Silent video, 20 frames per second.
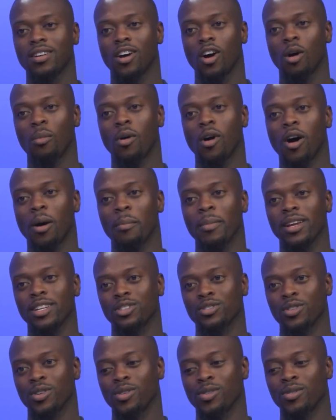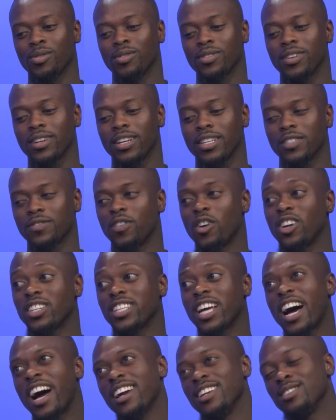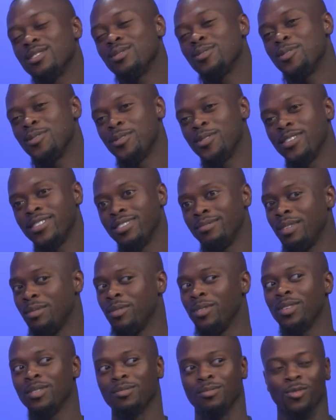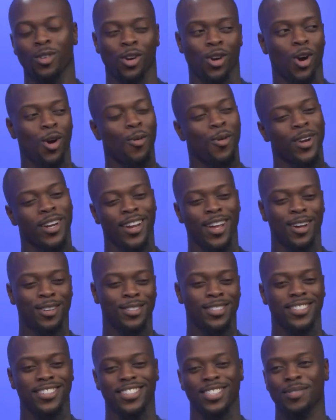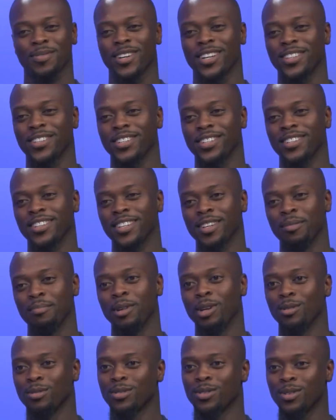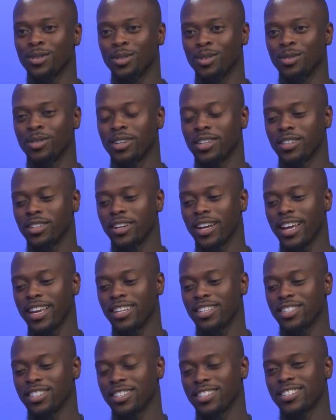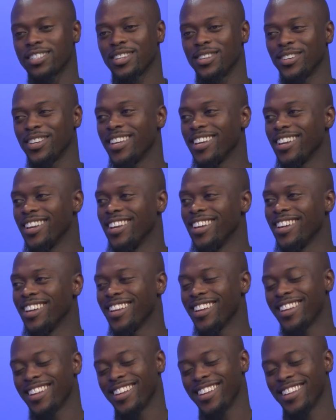Omaha Metro as far as high school, and then we work our way down to some other middle yeah, school, middle other school ages. School. So yeah, that's